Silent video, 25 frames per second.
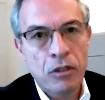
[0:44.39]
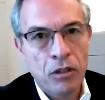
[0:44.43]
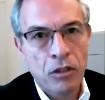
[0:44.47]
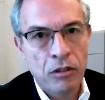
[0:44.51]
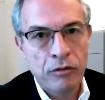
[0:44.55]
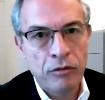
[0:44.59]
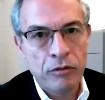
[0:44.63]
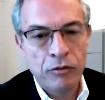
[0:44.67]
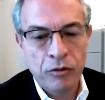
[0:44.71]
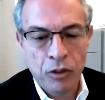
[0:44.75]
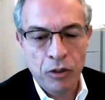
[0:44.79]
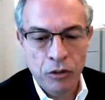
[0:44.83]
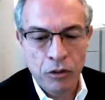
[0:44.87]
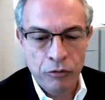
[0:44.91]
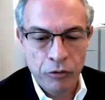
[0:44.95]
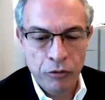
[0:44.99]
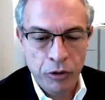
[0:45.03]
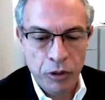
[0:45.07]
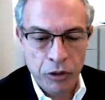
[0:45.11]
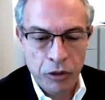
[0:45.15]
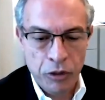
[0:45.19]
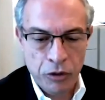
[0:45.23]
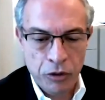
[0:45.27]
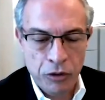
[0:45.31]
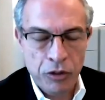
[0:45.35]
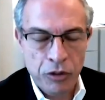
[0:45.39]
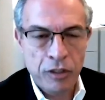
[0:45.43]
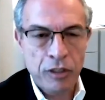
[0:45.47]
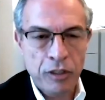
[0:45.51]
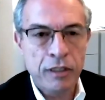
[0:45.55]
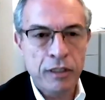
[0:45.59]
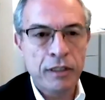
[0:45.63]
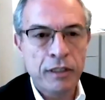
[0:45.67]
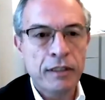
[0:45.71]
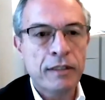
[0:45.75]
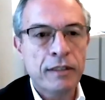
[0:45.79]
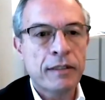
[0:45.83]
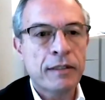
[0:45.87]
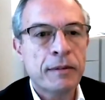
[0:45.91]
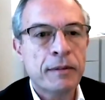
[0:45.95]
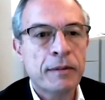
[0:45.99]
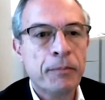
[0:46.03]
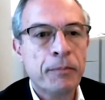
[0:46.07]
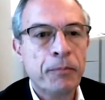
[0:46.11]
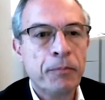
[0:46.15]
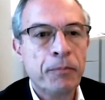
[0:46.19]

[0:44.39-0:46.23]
of research studies.